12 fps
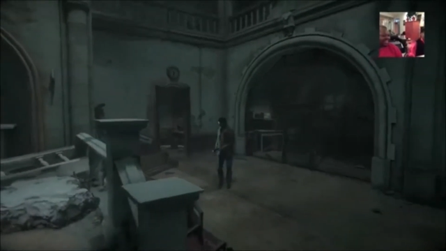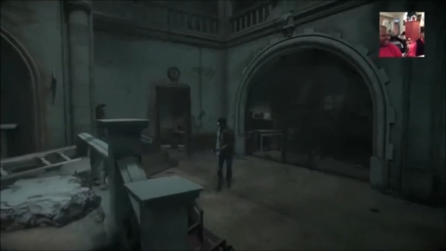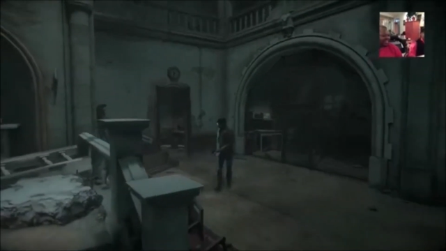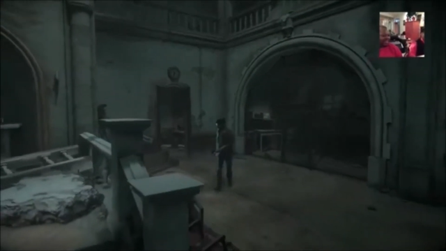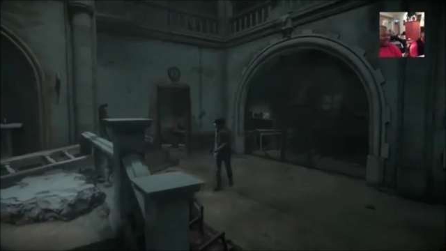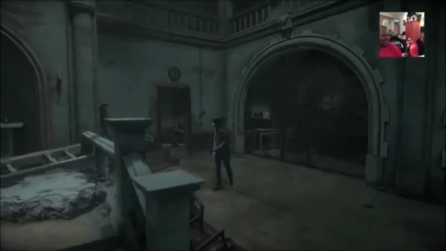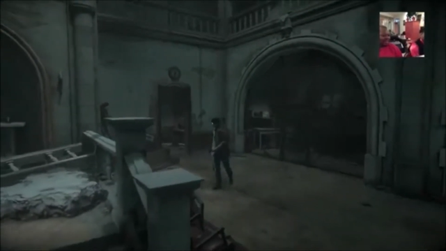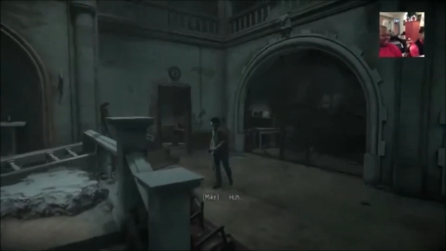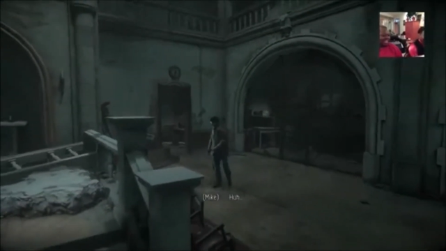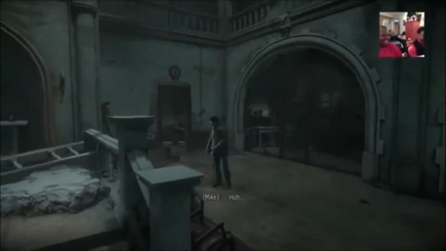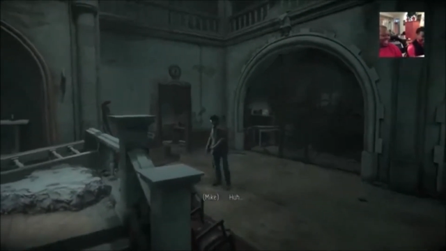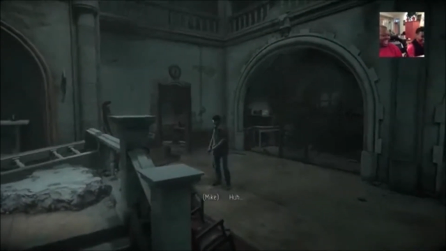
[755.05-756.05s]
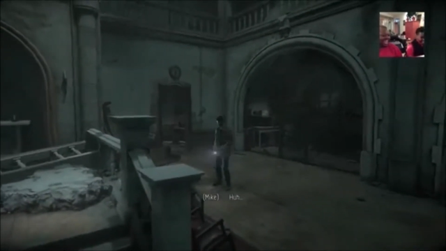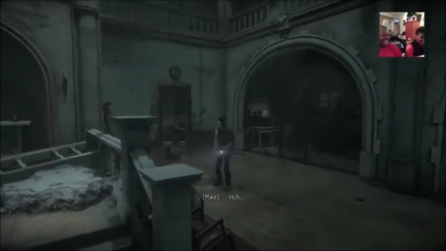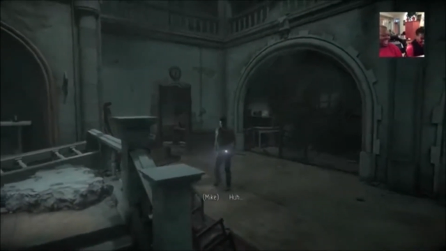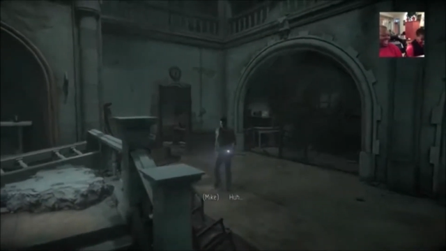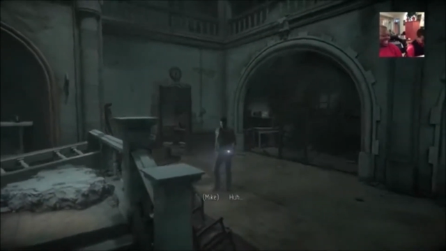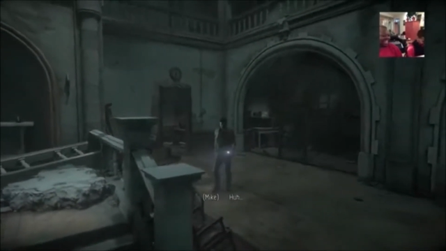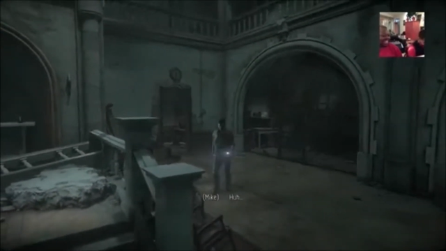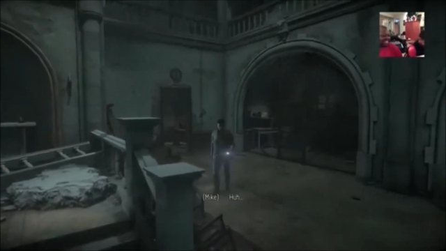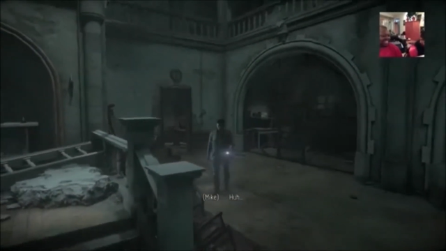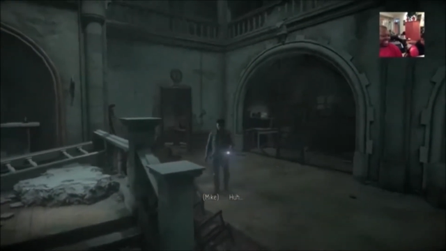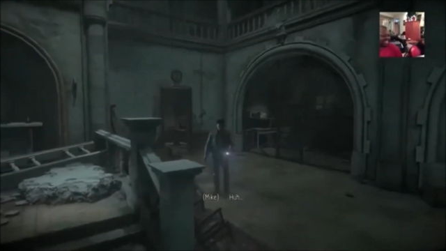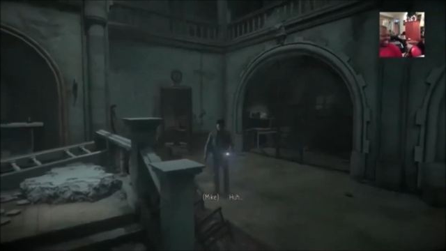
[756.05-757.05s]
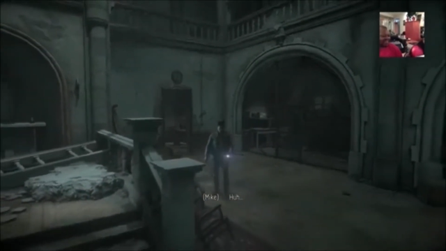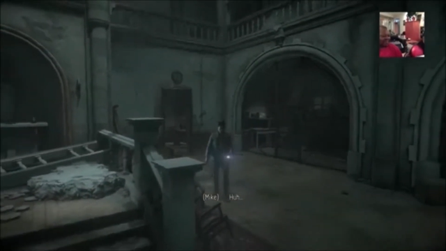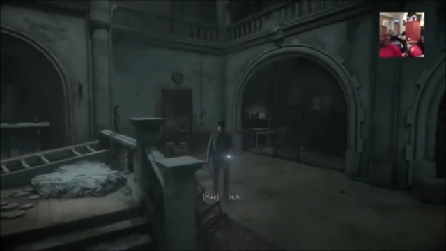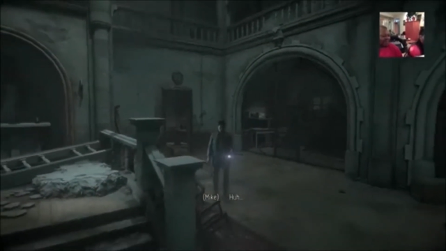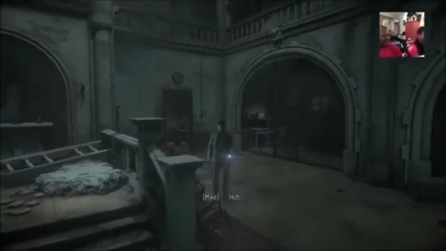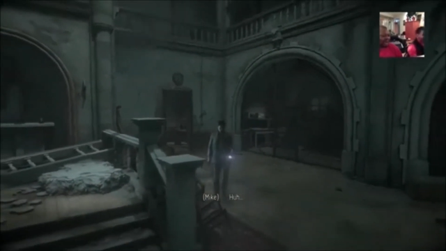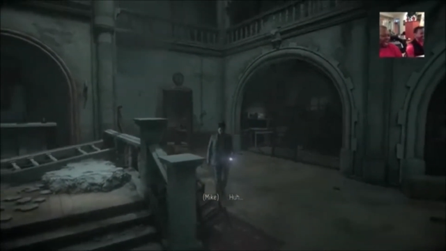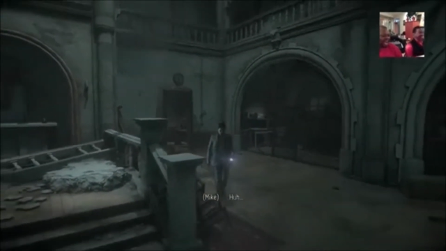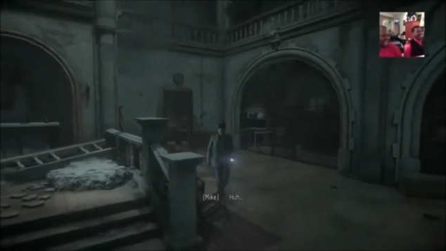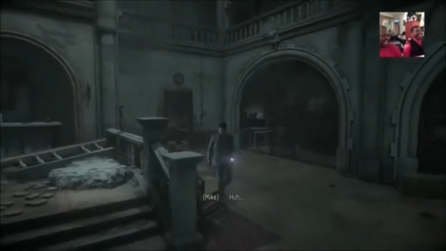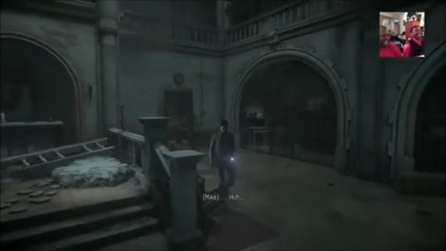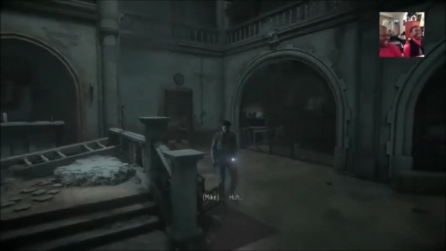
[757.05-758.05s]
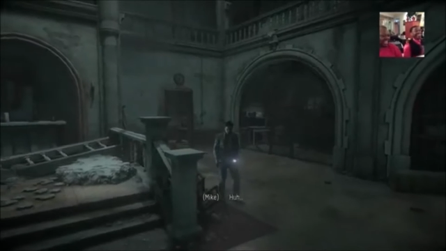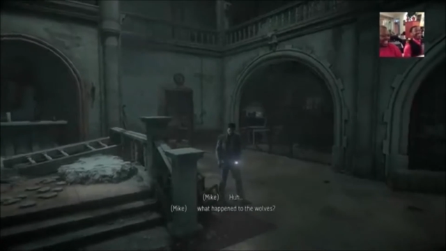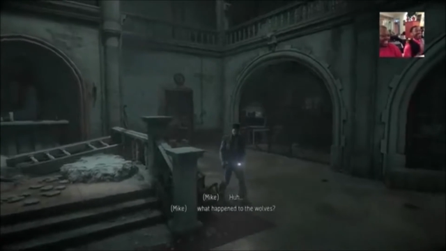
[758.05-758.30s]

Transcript: (no speaker visible)